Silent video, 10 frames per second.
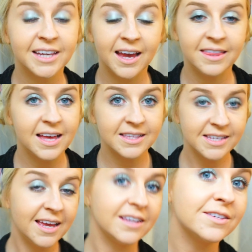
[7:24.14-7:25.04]
And that's
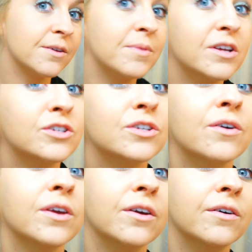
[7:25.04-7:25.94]
it. So I'm gonna
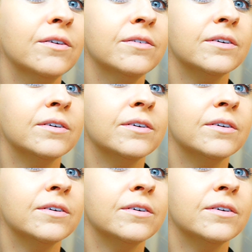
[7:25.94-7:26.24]
show you